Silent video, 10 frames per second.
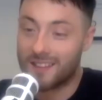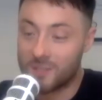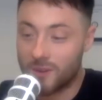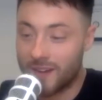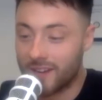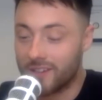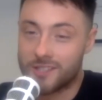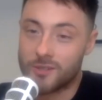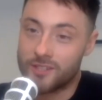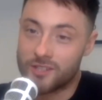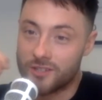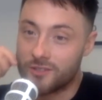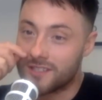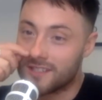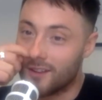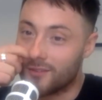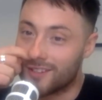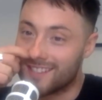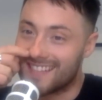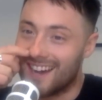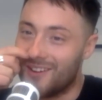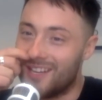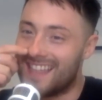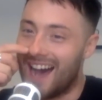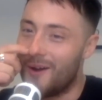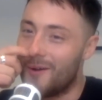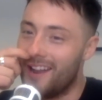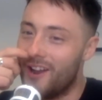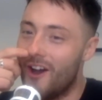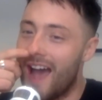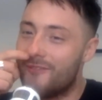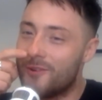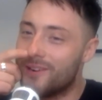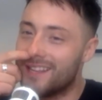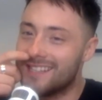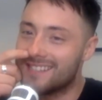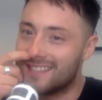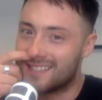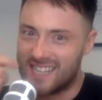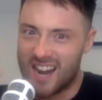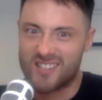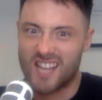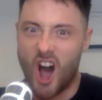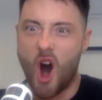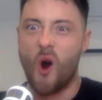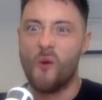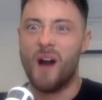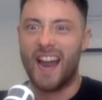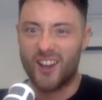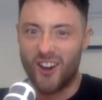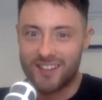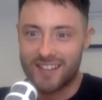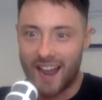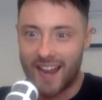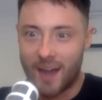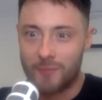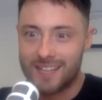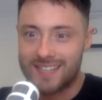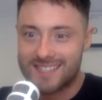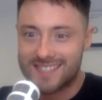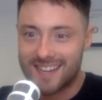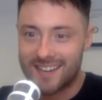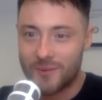that's why I got you to introduce yourself, because that was, now I know everybody that's listening now is like, oh my God, like I'm listening